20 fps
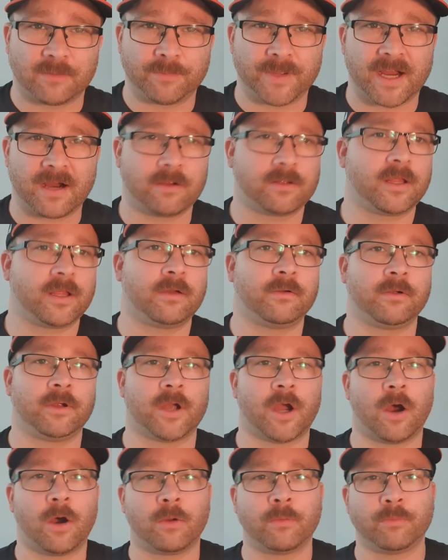parallel,
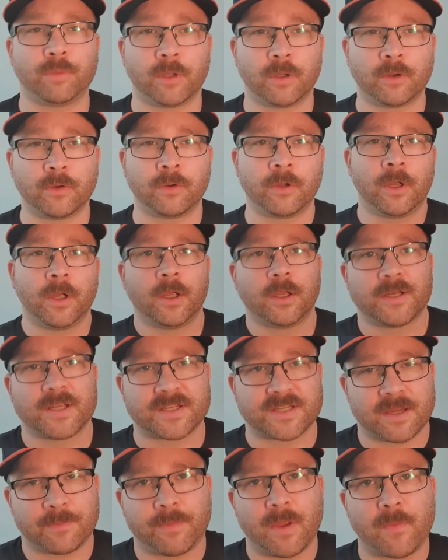gold, blue? Now
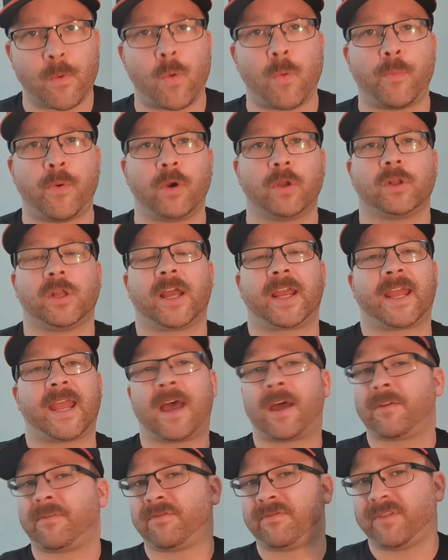some people will put like
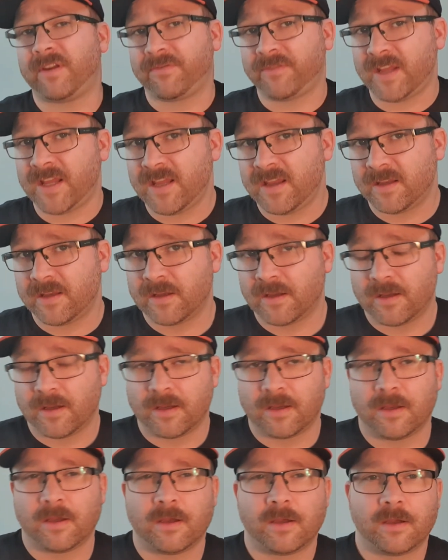out of 50,
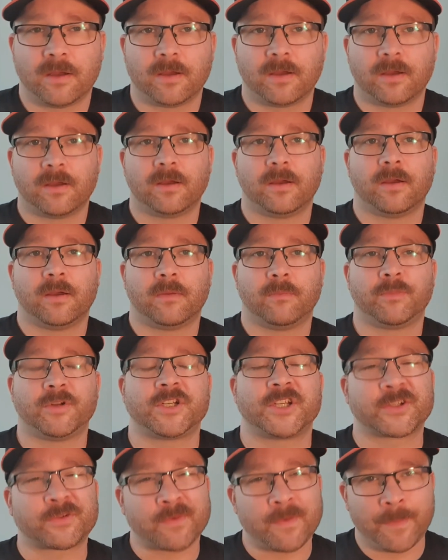but
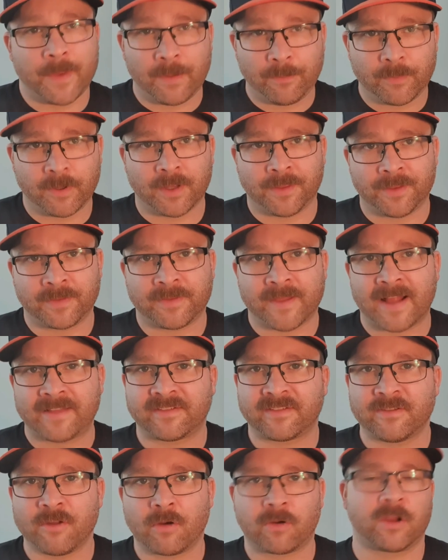just remember that that's
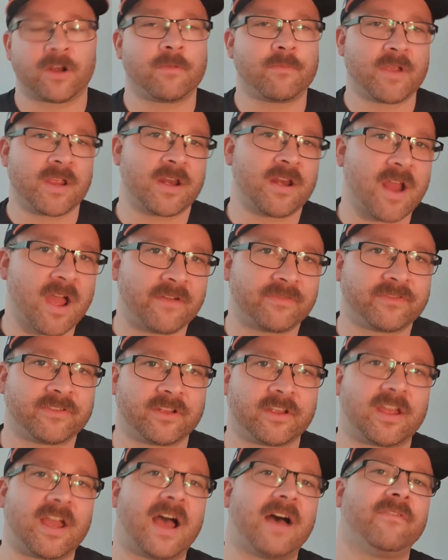not going to be enough to
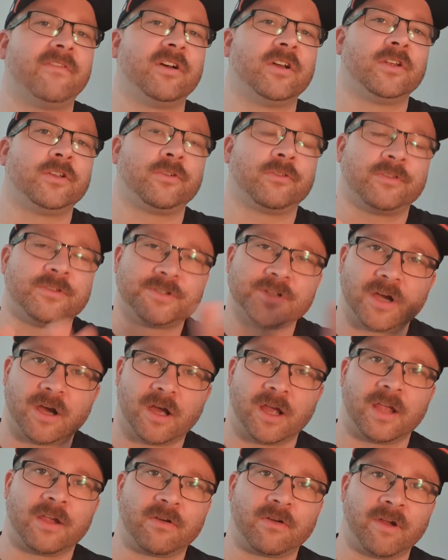cover your
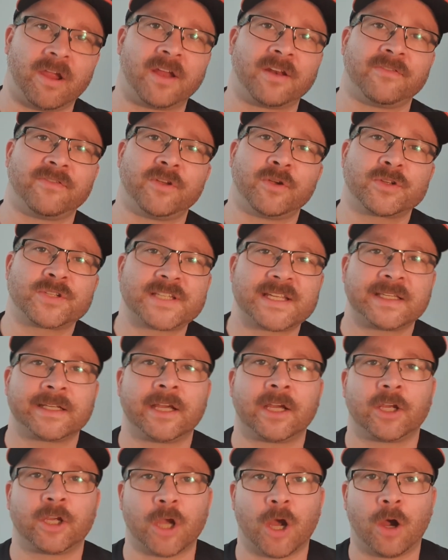entire ground. If you're selling a
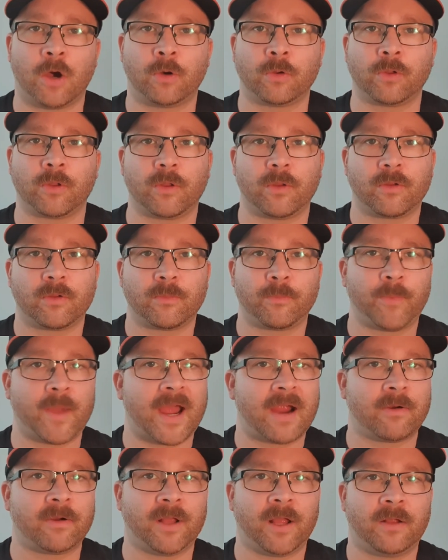gold
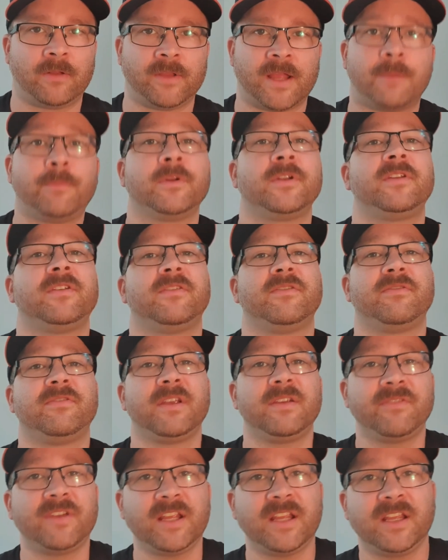parallel numbered to
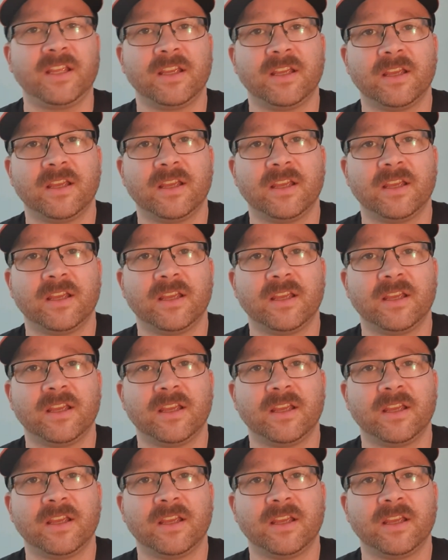50,